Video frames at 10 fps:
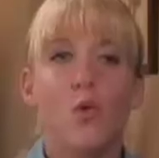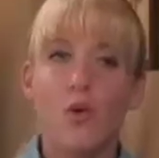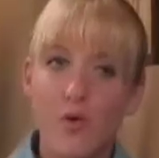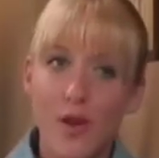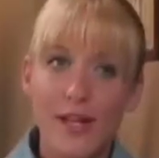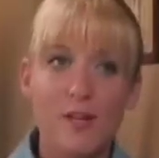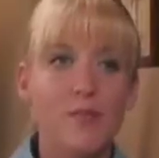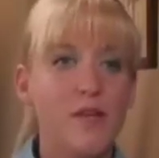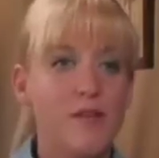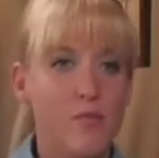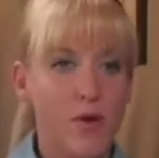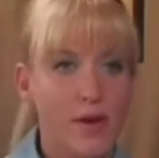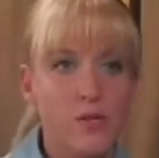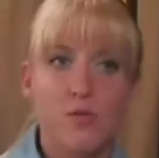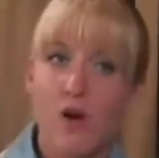Well, granted, many of the
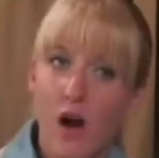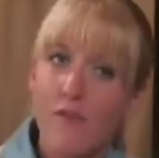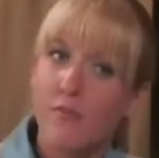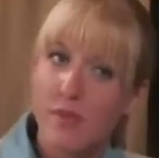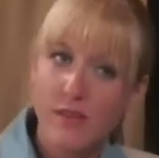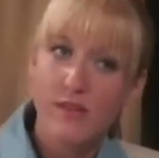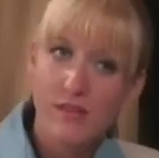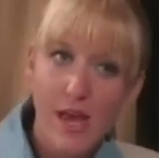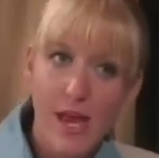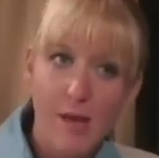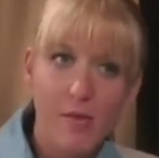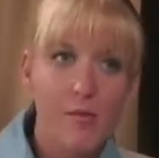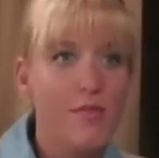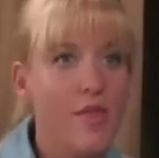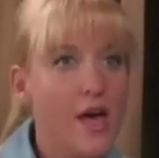products will often be the same,
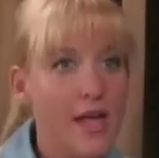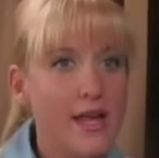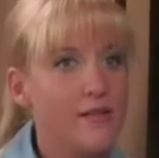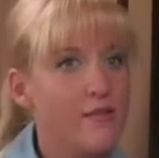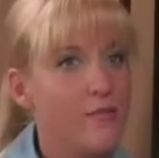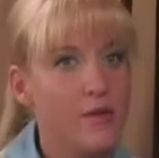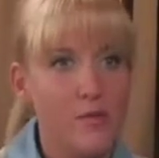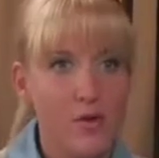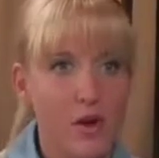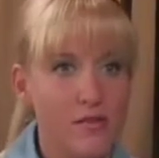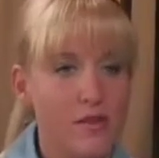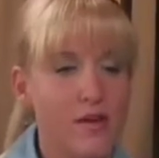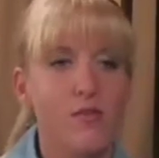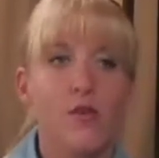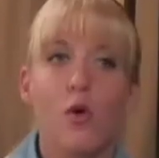but the headaches of the bid
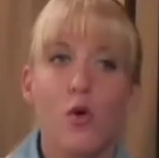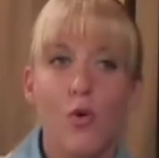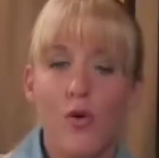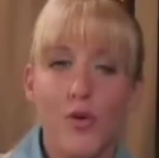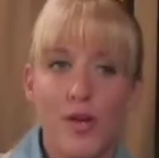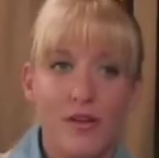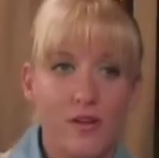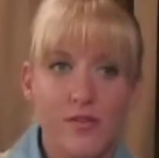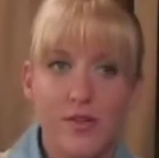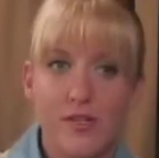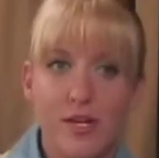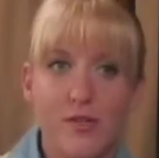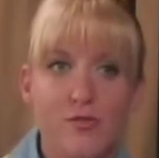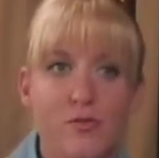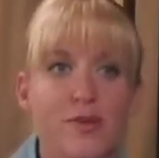process, ordering and delivery
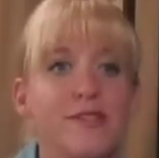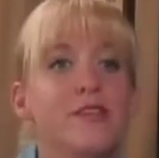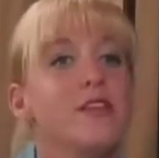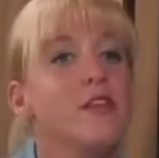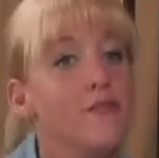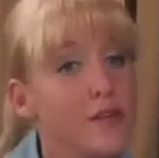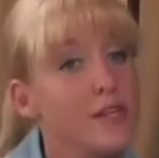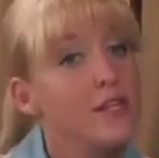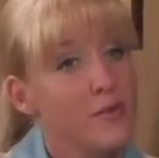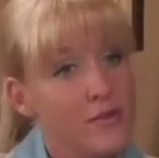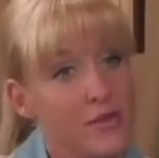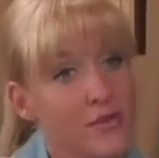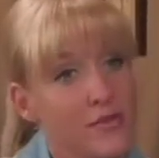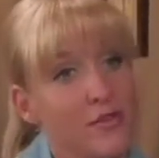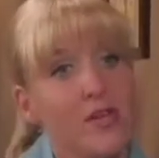schedules will be significantly
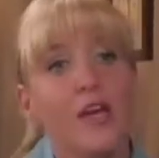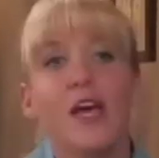reduced.